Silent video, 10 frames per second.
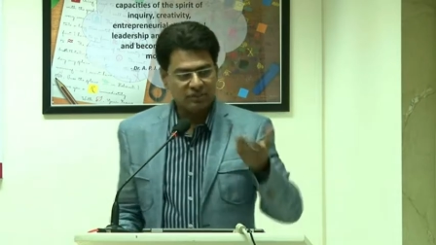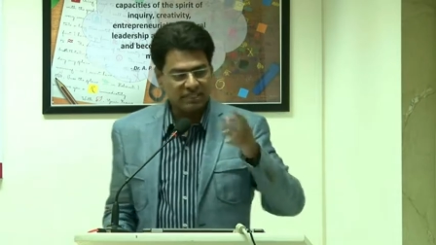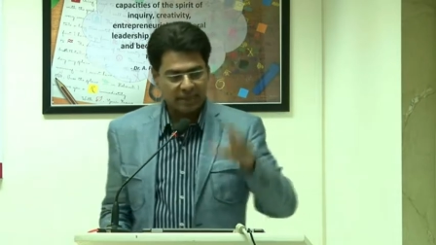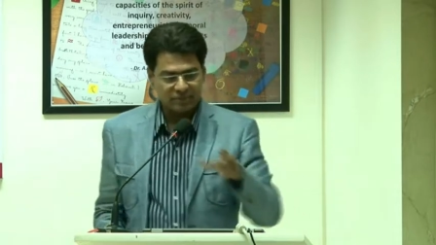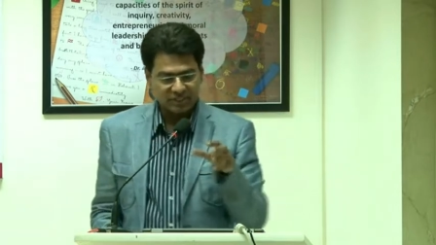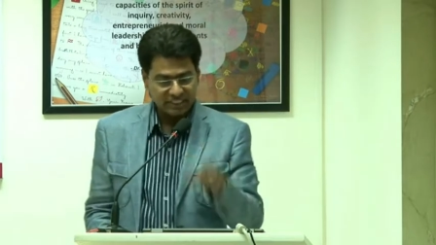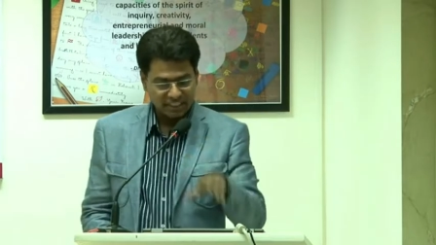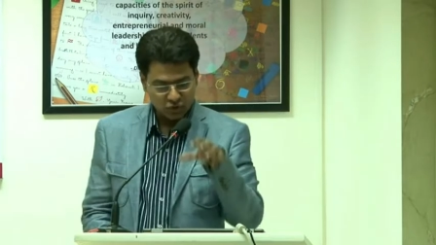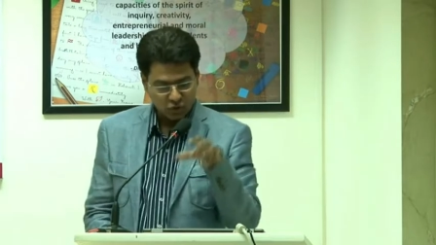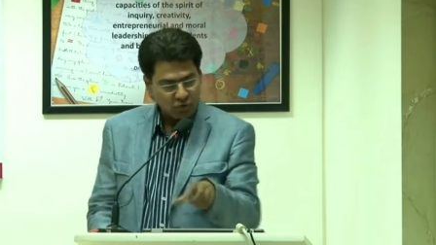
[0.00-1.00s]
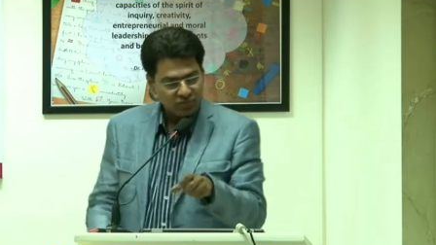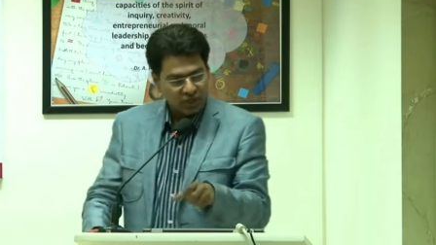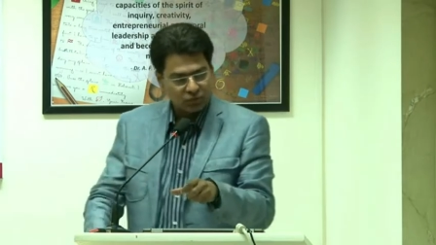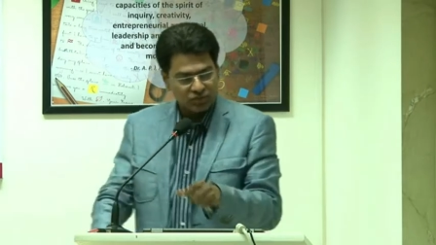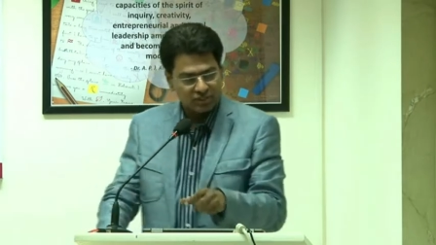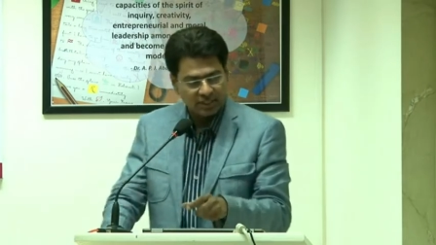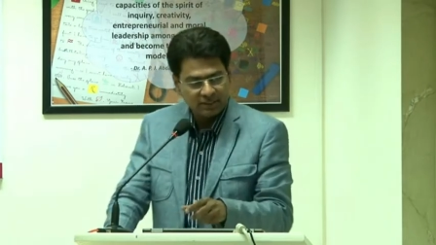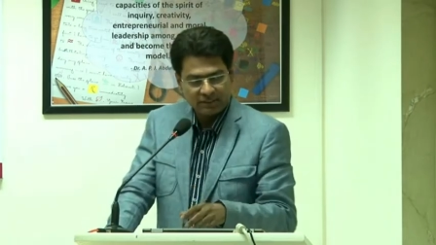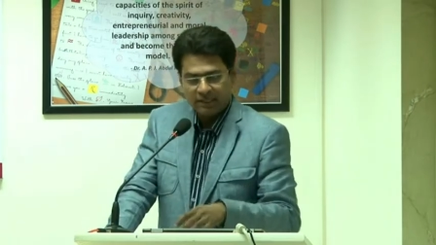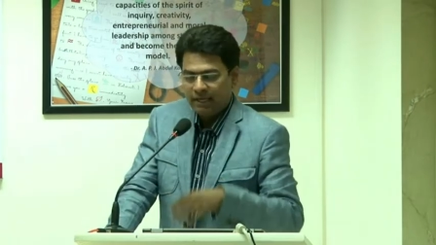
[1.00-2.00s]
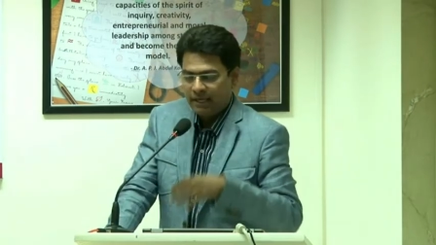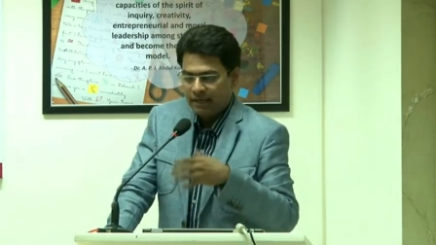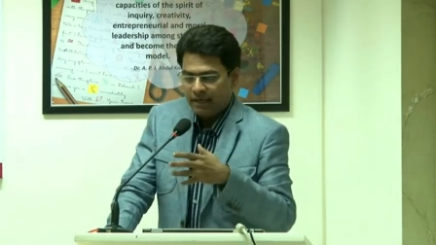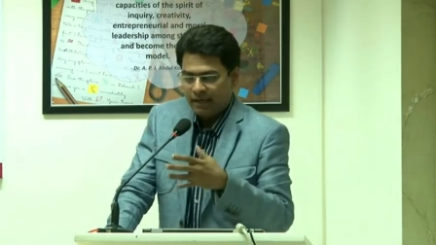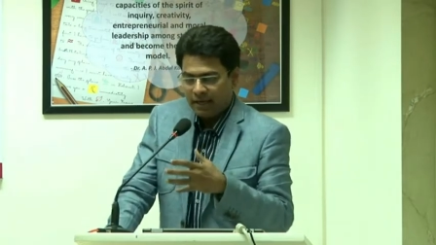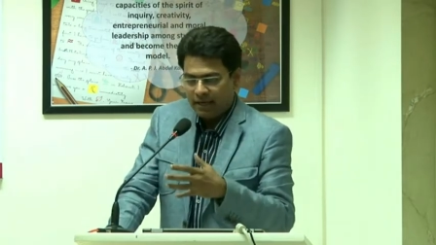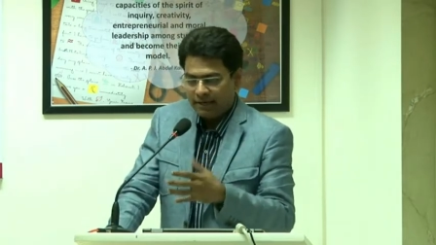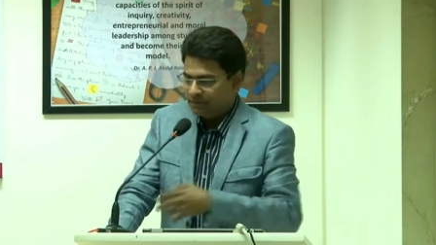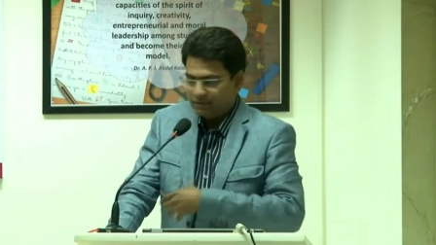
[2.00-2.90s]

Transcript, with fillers: was captured in his hometown, Sirte. And